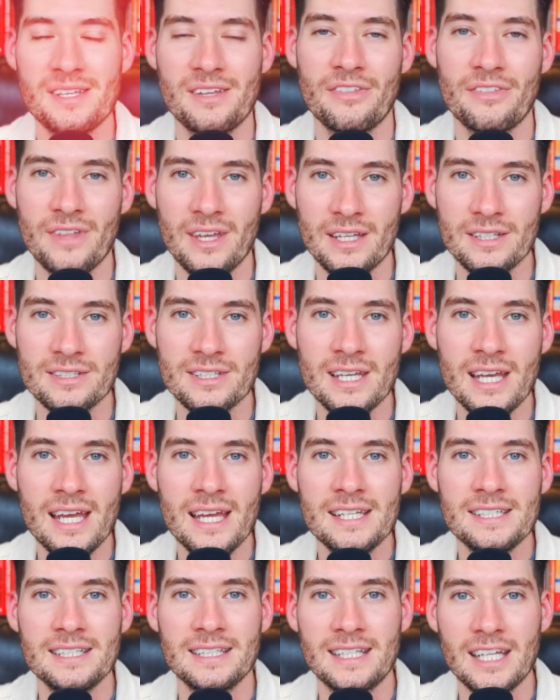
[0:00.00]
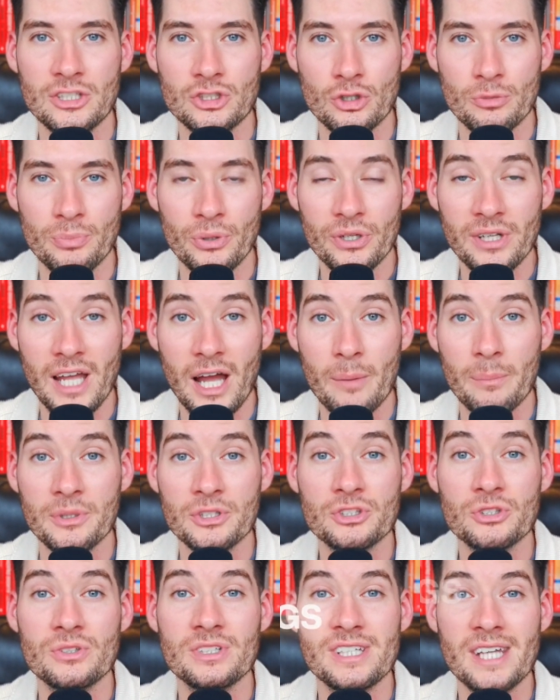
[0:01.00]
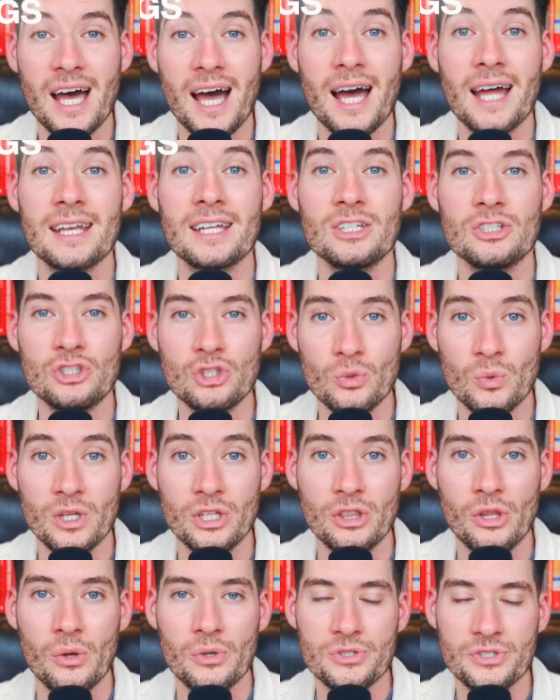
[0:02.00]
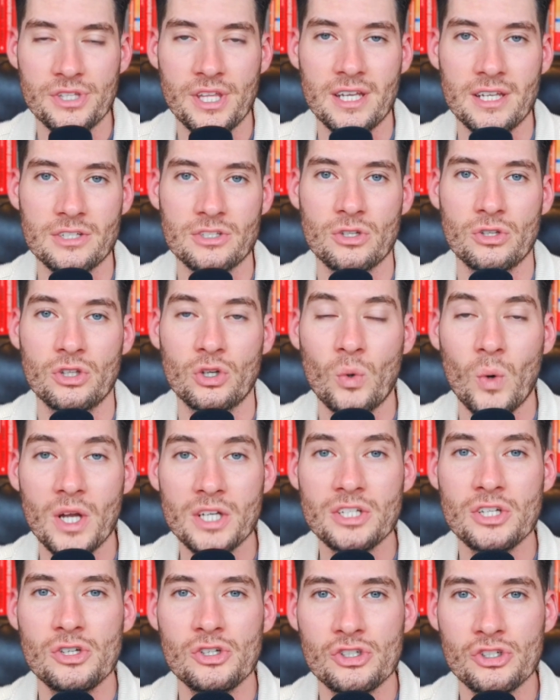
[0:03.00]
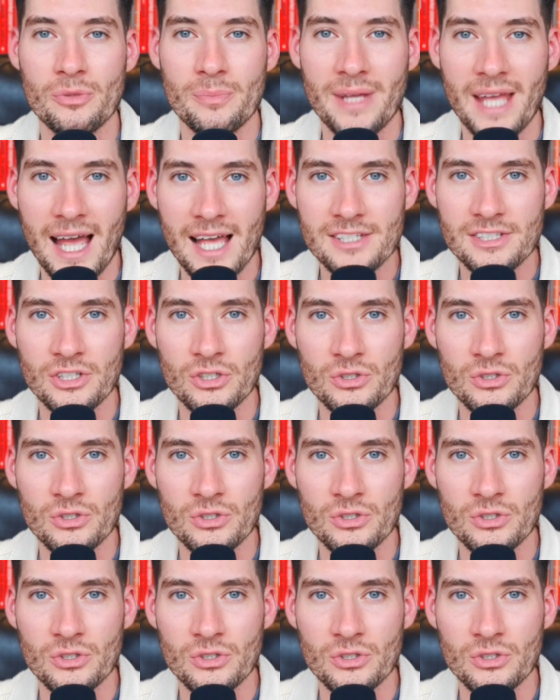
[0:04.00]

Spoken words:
things to get your book out, but you're not doing those things. So the question you should be asking